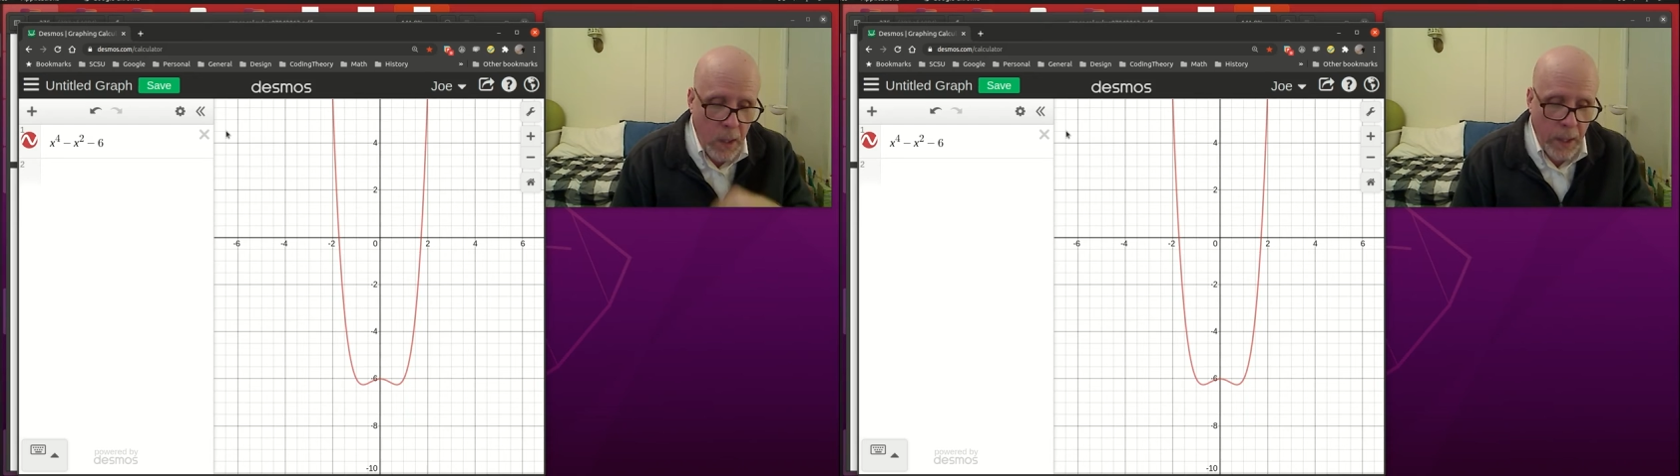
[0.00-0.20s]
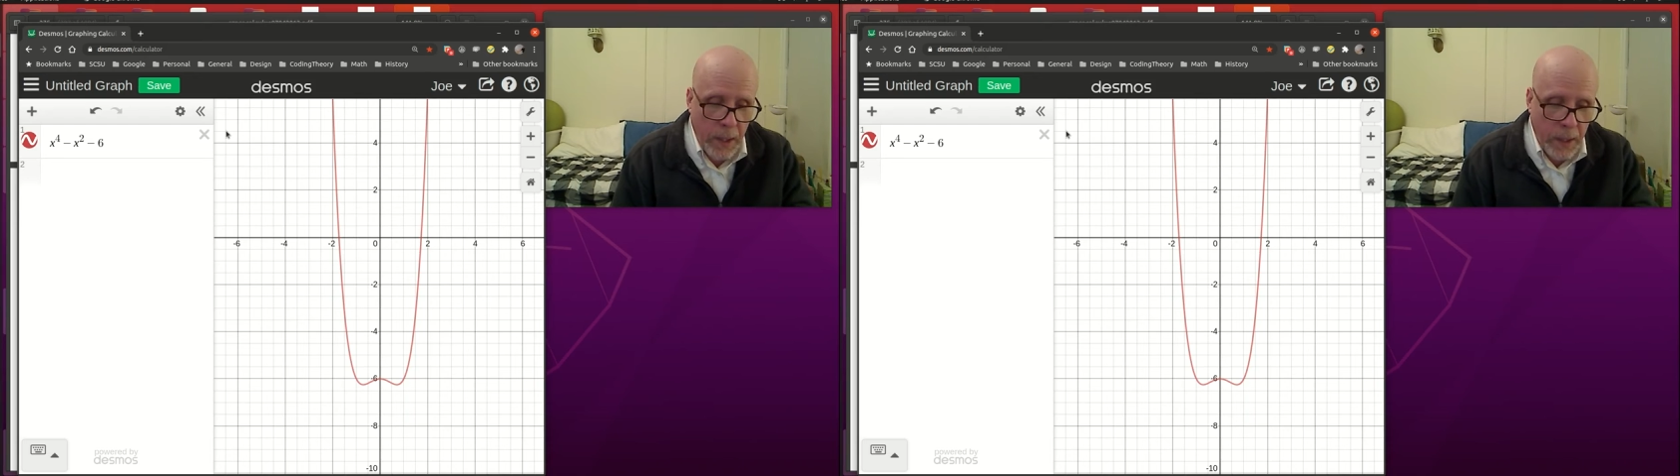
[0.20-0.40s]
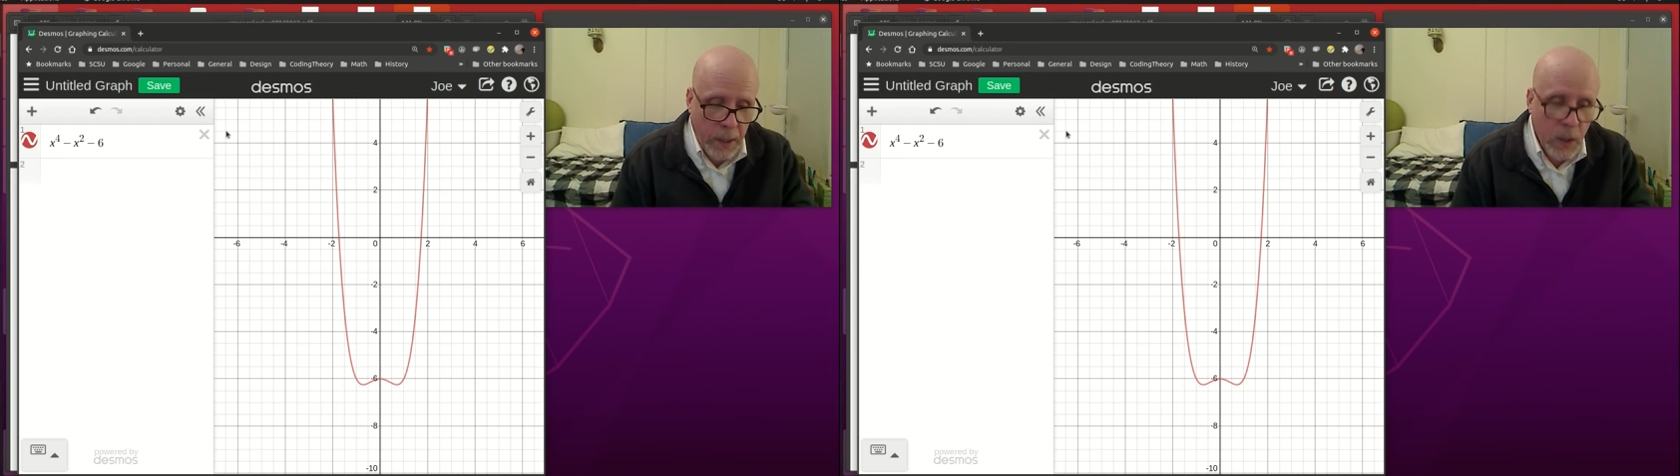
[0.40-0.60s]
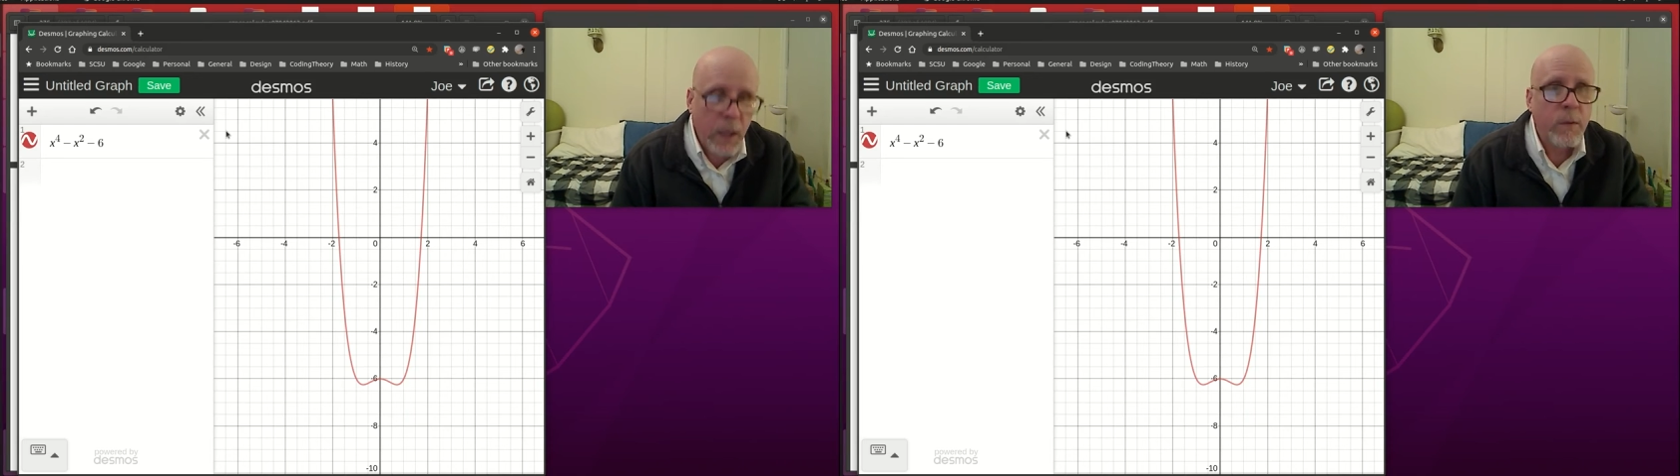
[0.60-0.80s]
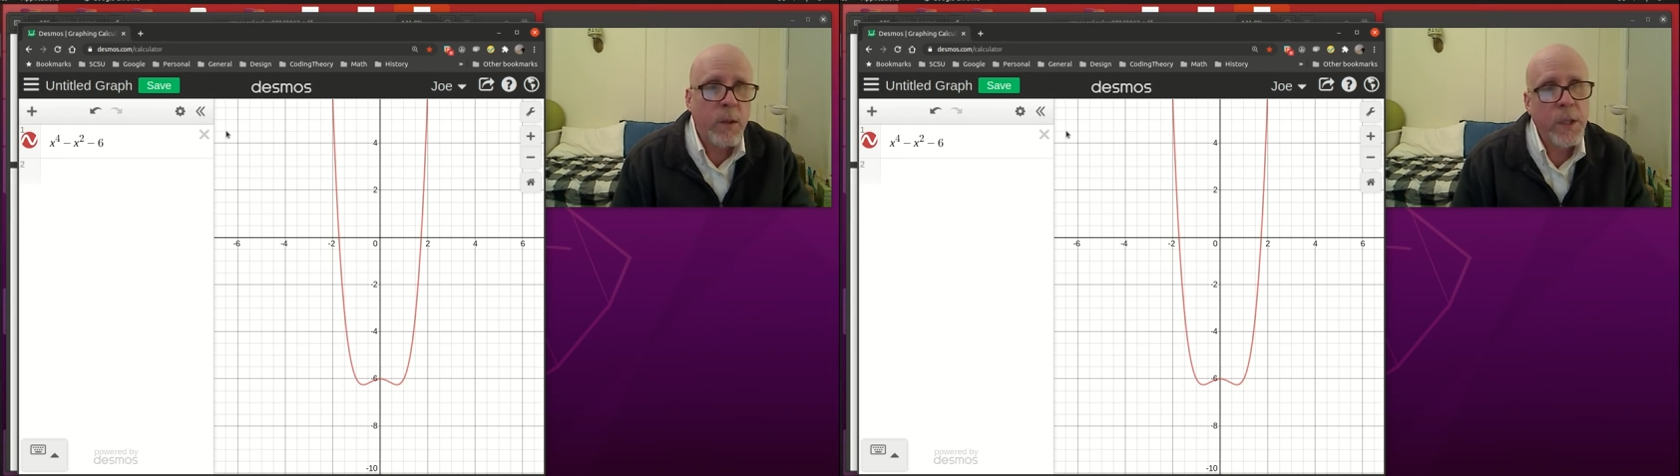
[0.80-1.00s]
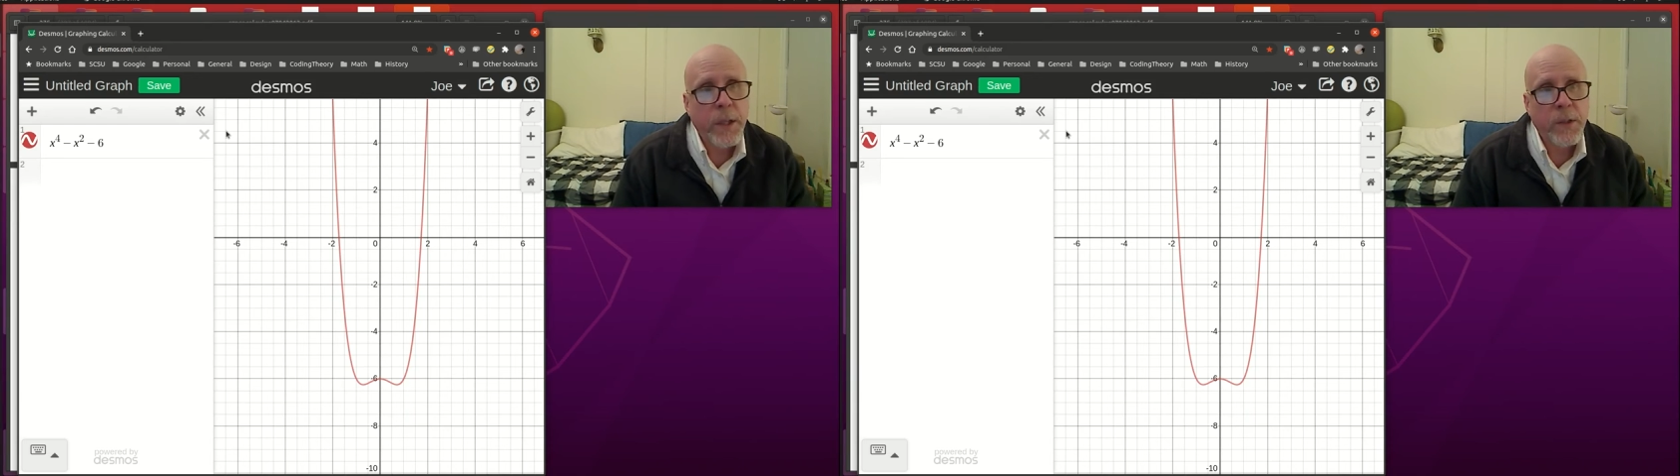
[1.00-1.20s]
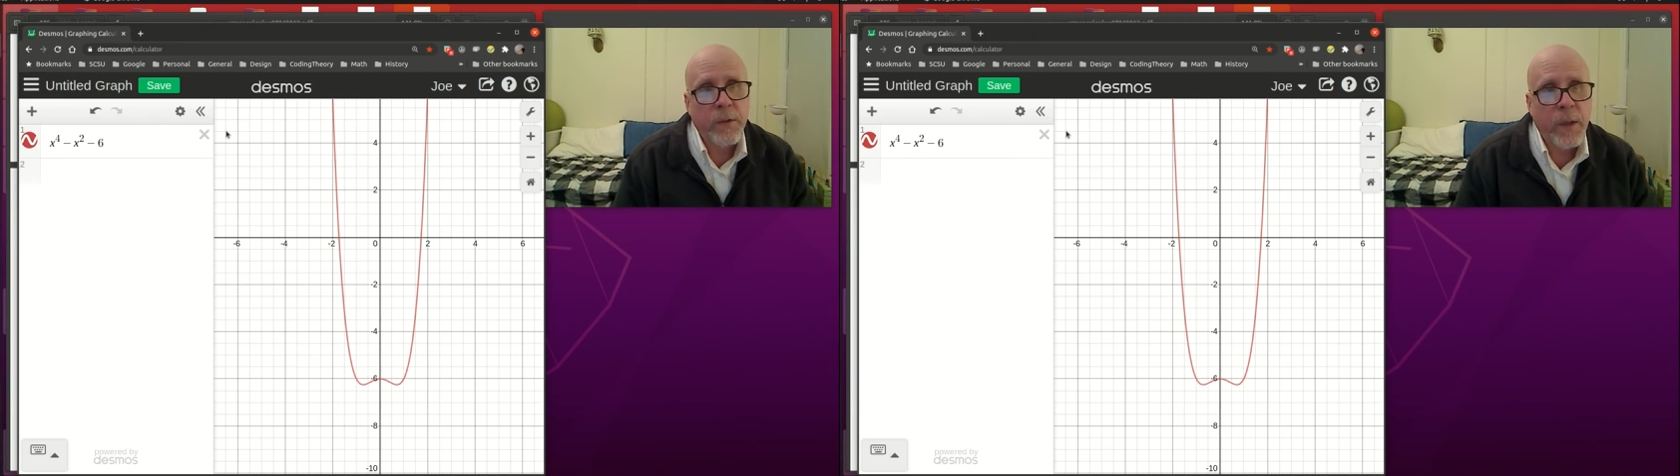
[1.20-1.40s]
a clever change of